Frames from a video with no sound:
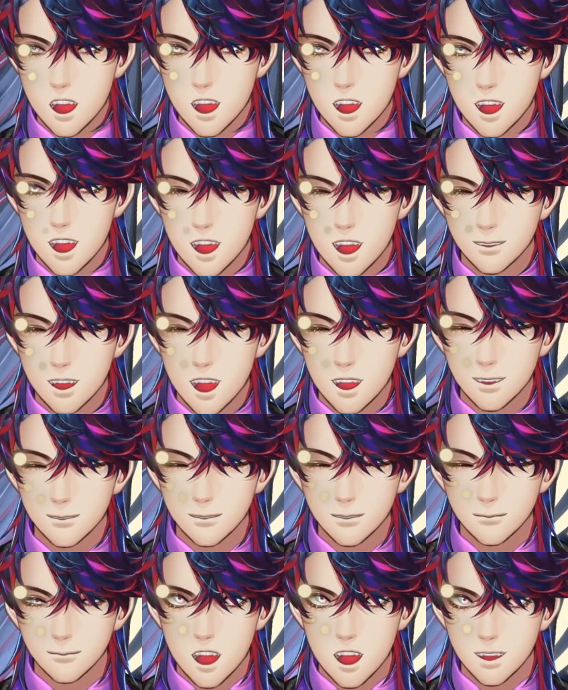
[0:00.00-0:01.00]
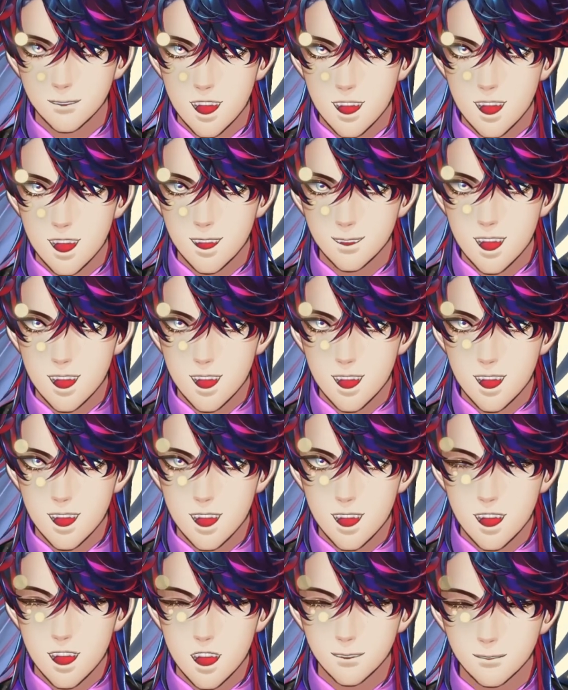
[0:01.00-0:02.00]
or anything. Besides, Sensei is on
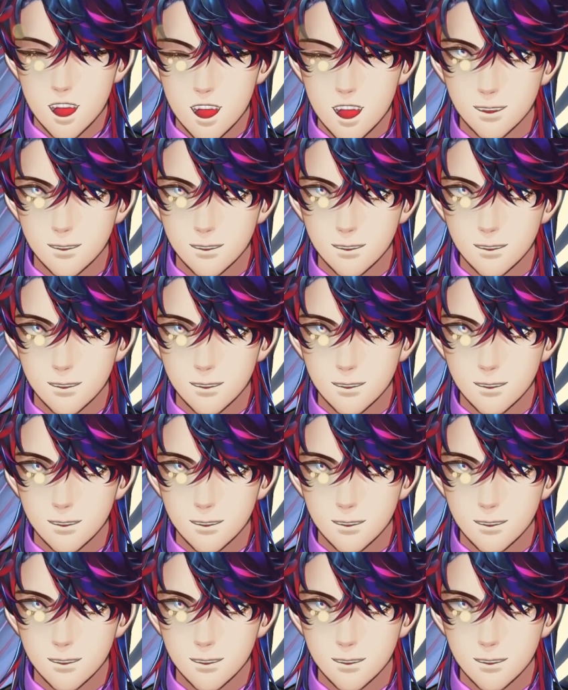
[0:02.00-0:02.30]
us now.